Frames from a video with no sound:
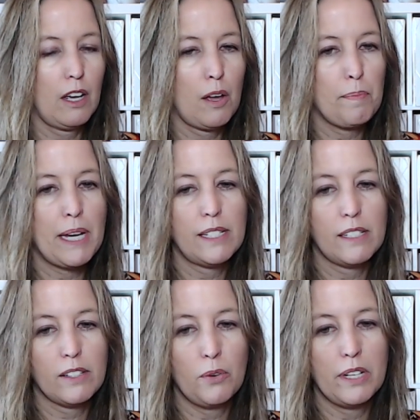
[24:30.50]
a piece
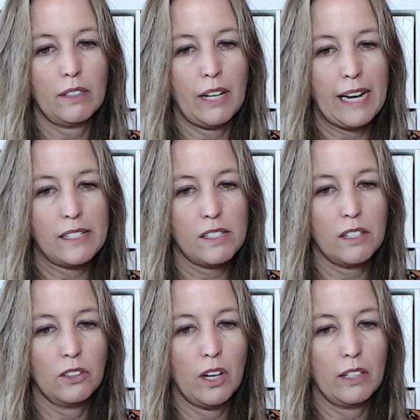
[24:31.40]
is going to last
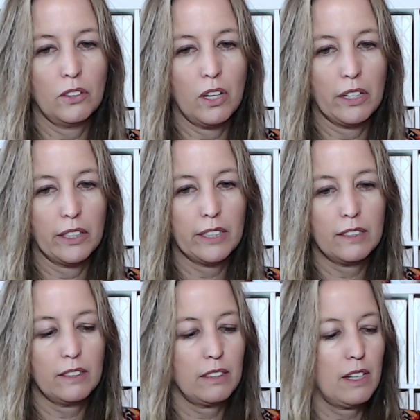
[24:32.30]
a lot
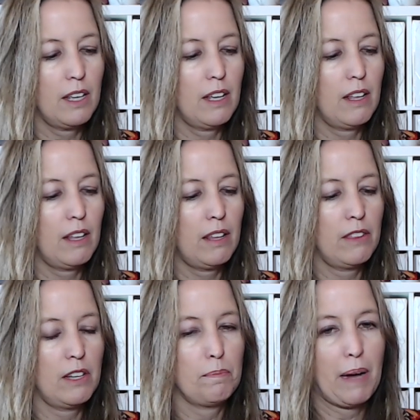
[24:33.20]
longer
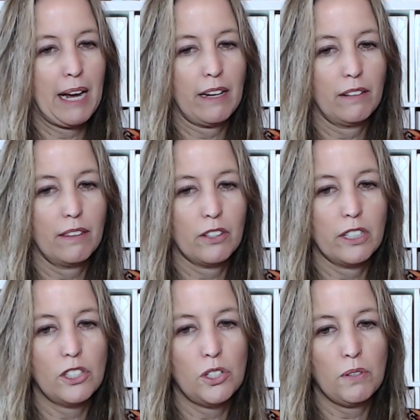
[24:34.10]
than my
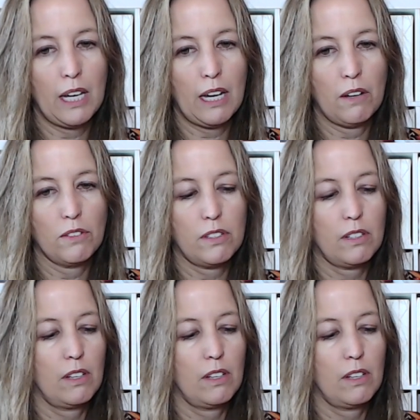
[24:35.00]
32 count.